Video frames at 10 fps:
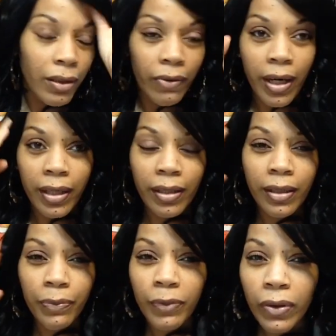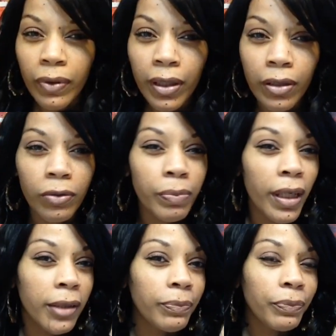right here. It's really cute,
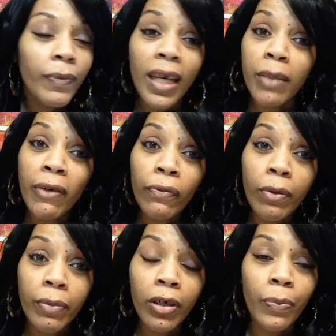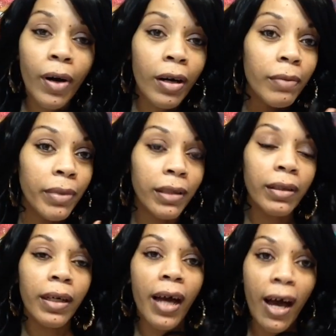but it's meant for a middle part, but
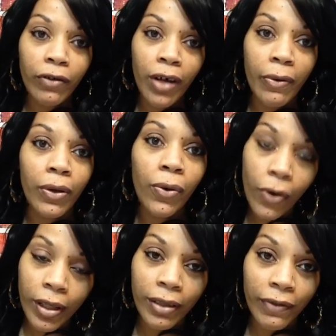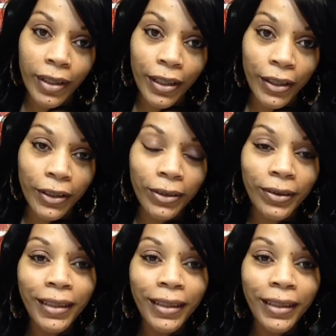after I recorded the video,